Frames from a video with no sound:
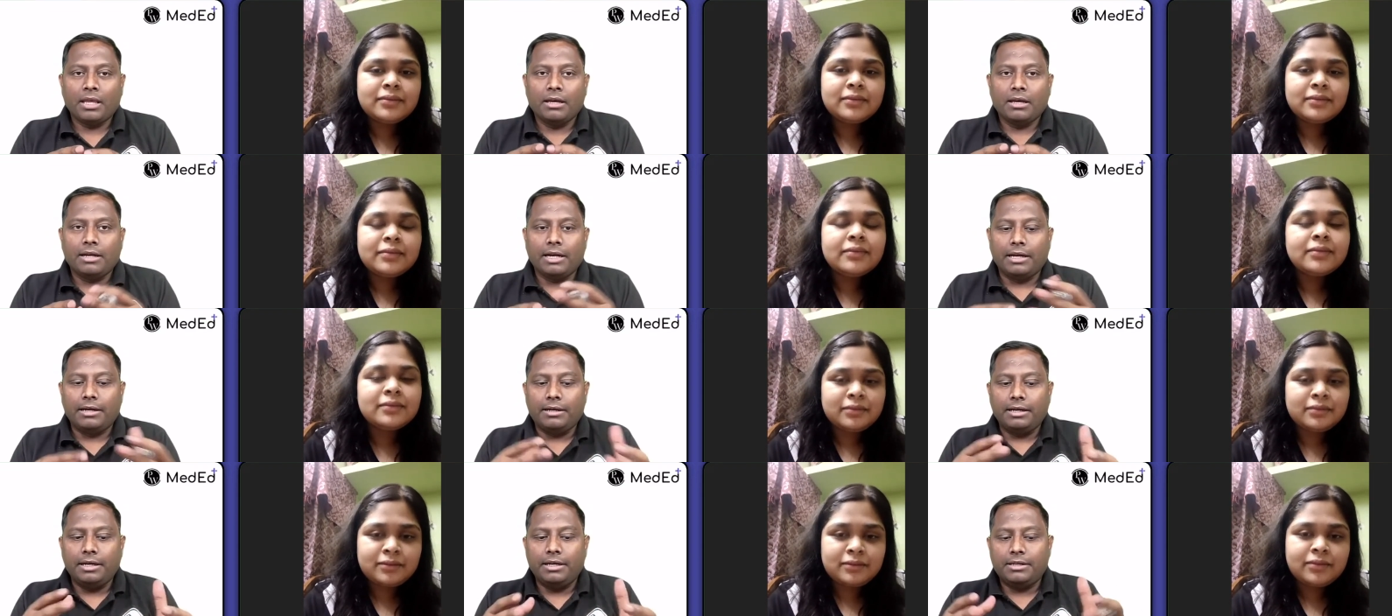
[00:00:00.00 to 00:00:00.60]

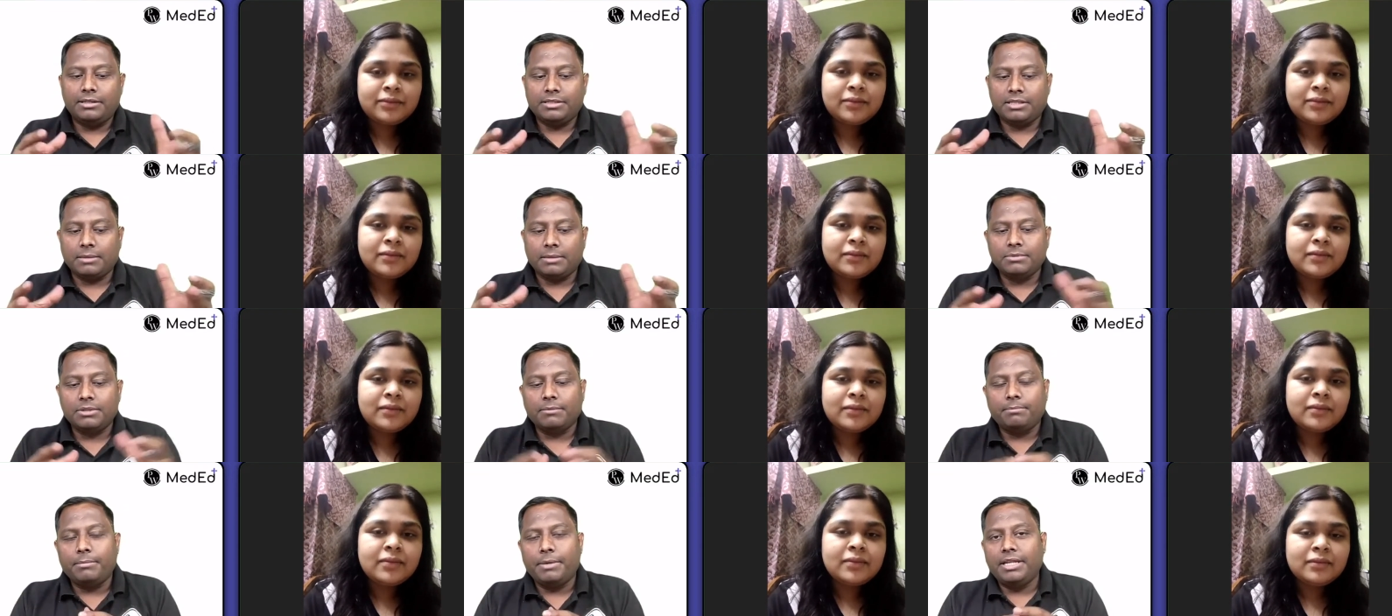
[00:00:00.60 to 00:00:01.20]
Speaker 1: right, it
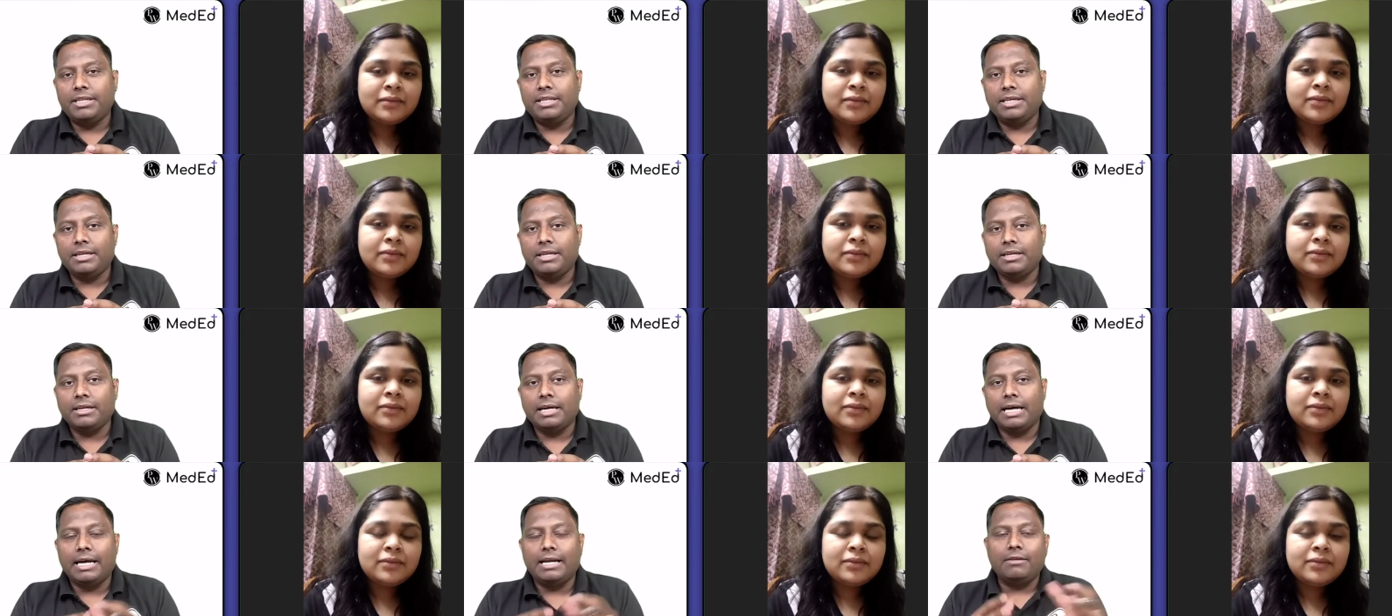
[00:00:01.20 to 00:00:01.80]
sums up many
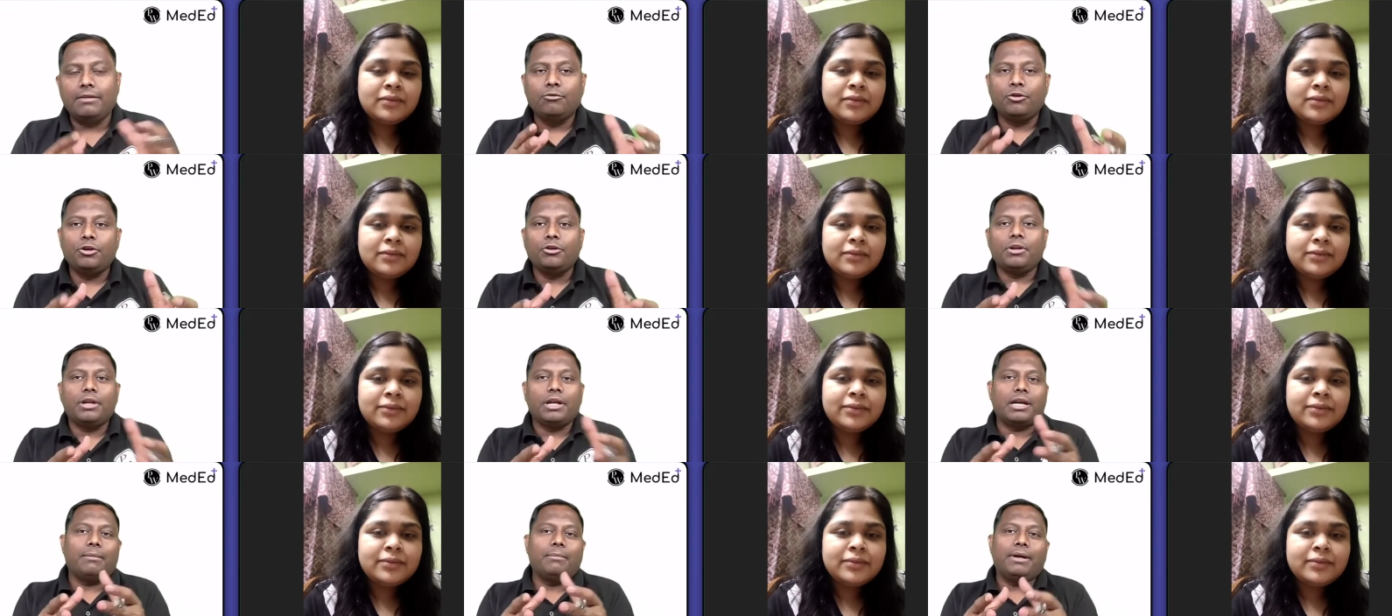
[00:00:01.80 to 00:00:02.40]
things. And would you
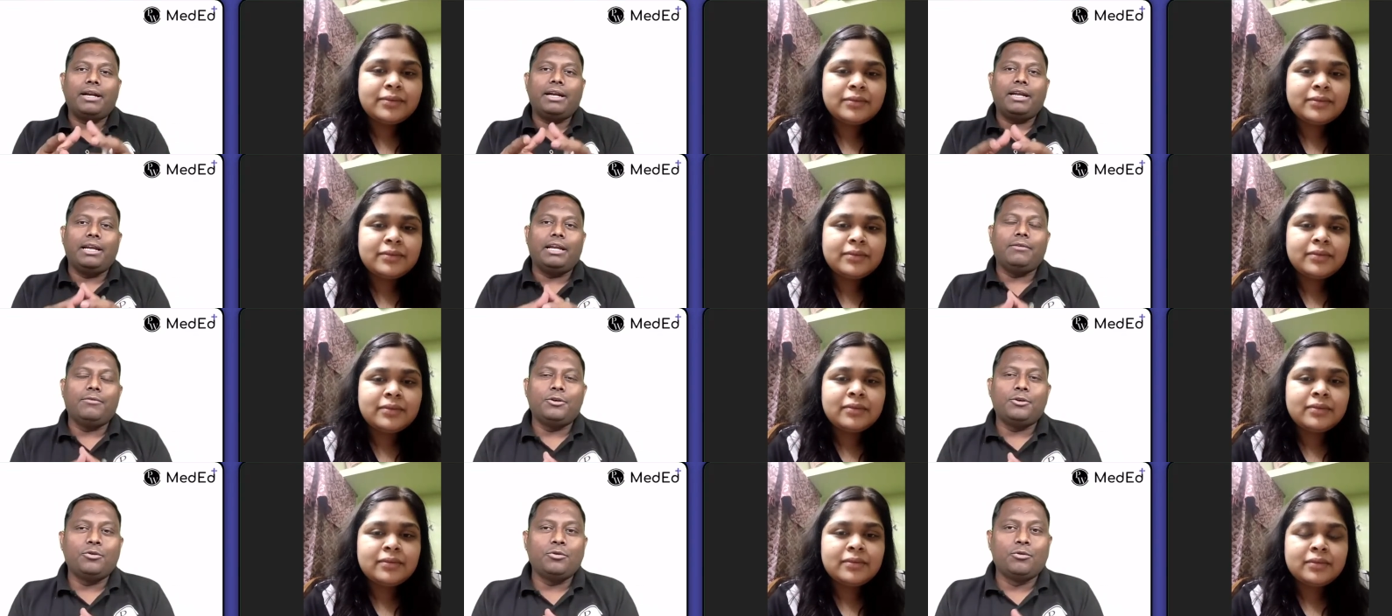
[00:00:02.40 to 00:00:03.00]
recommend
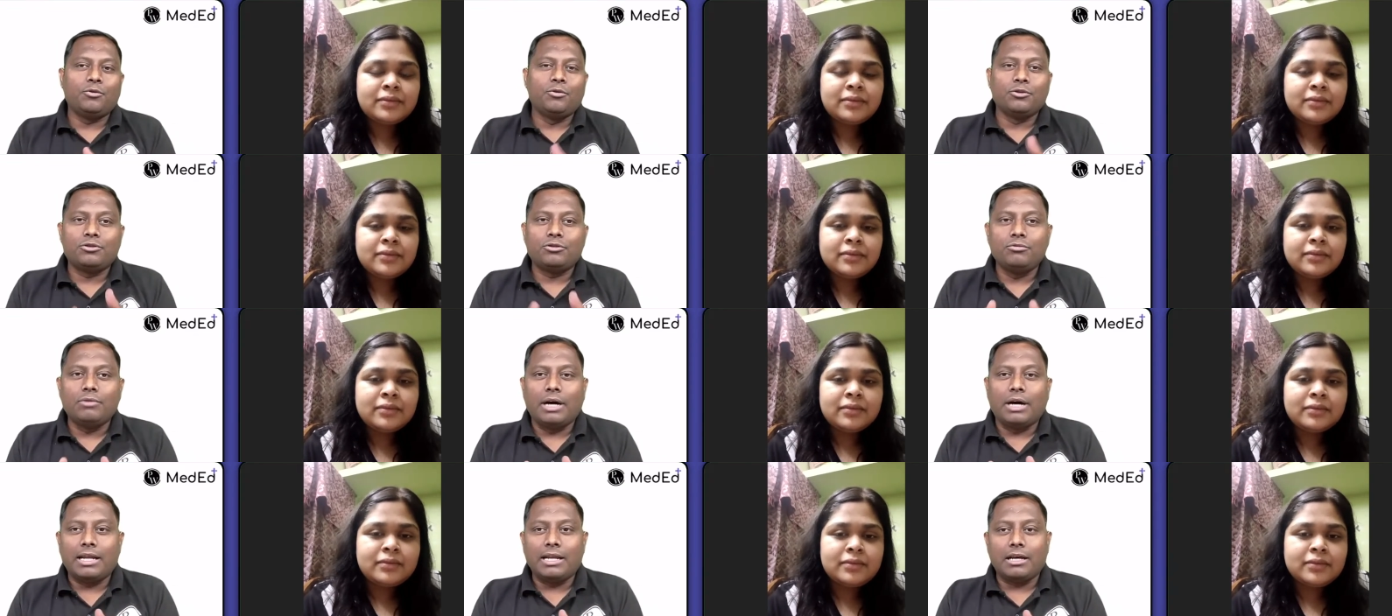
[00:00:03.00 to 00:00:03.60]
anyone to go
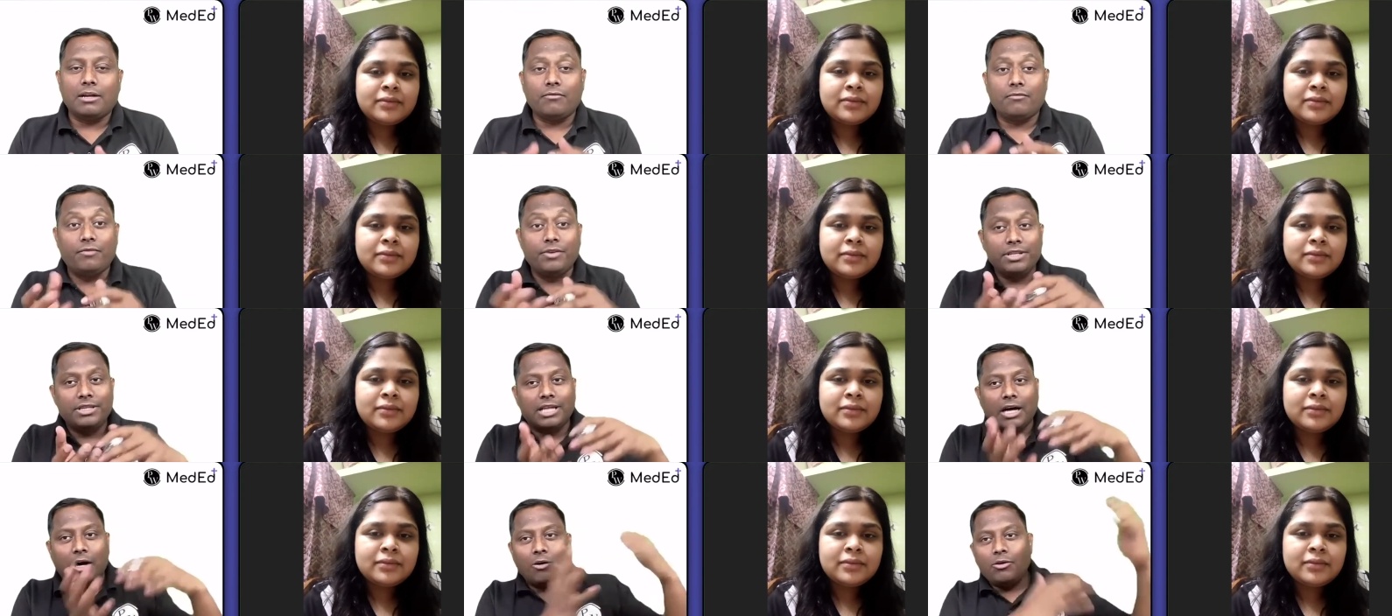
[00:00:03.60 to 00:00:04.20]
through RR
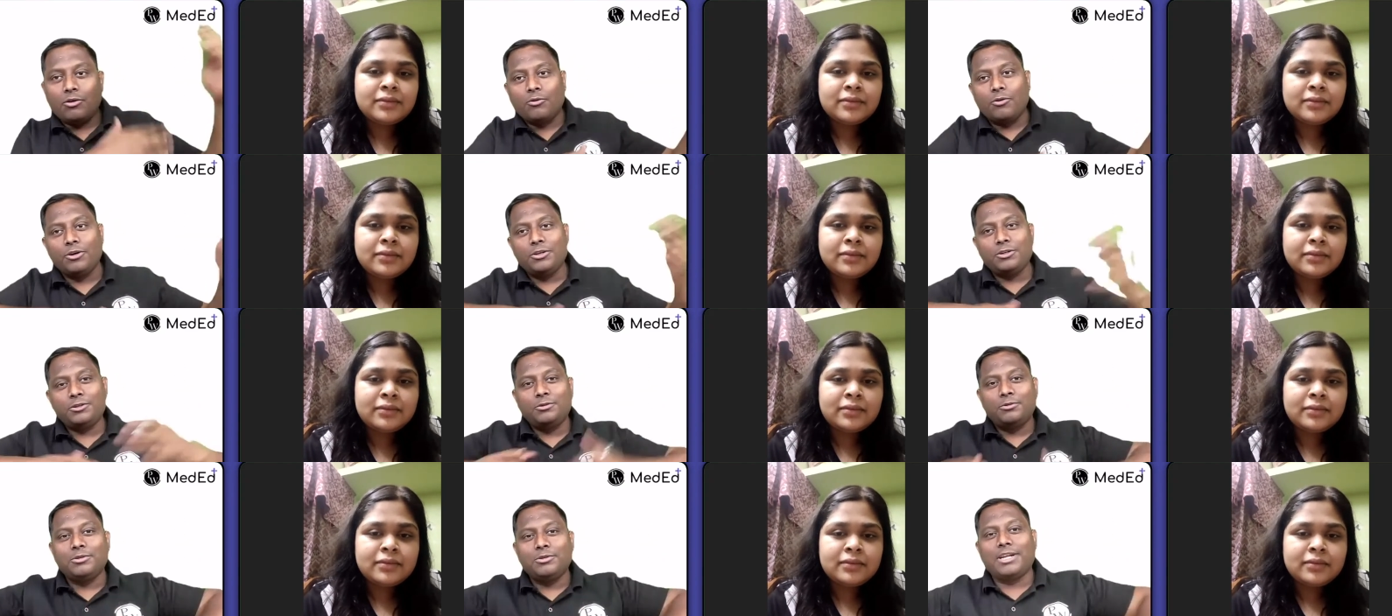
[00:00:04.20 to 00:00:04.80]
without
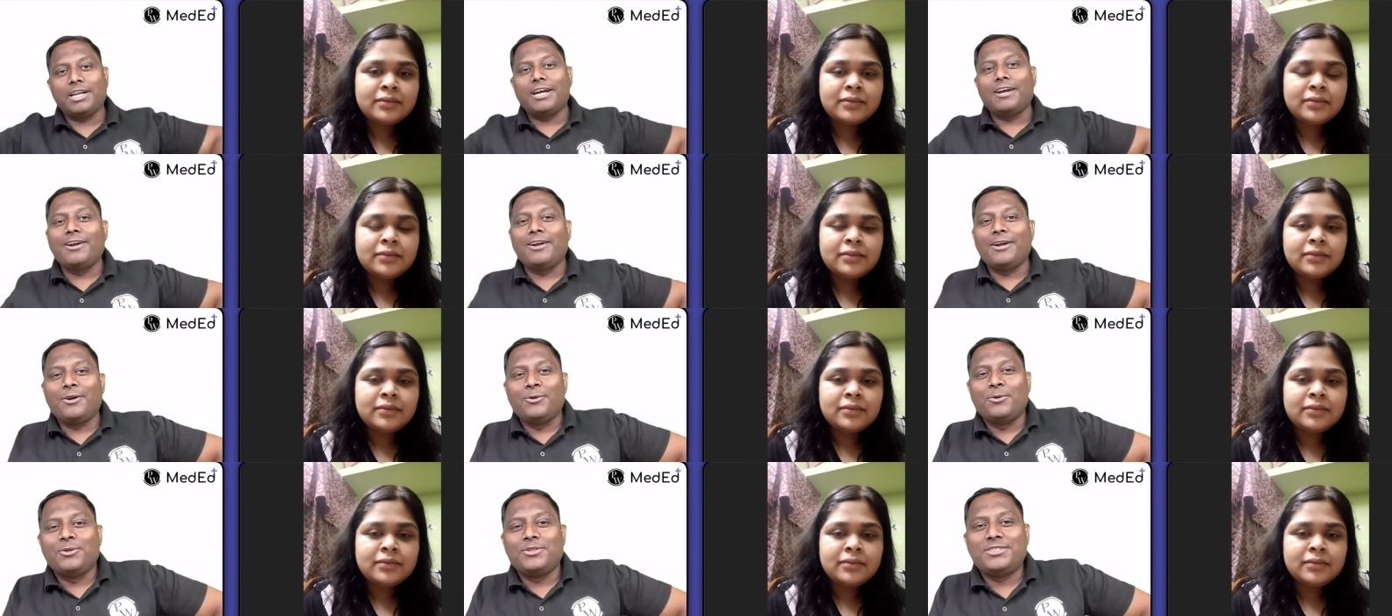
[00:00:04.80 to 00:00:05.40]
going through the
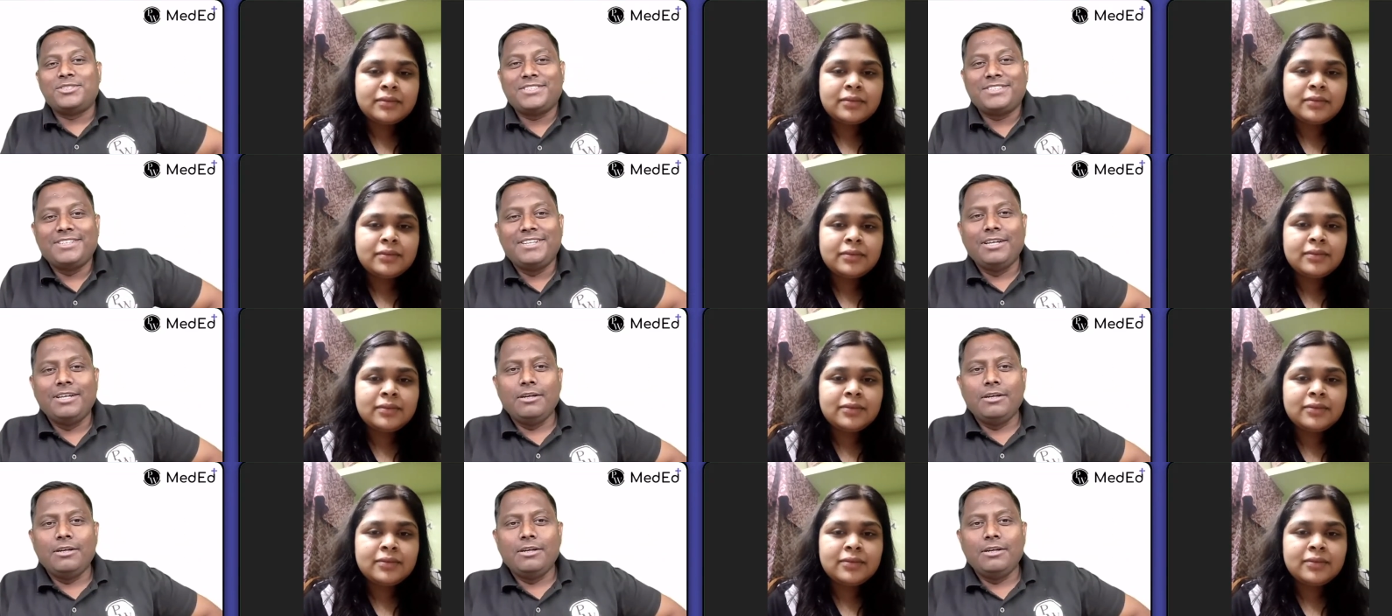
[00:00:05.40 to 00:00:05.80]
regular notes?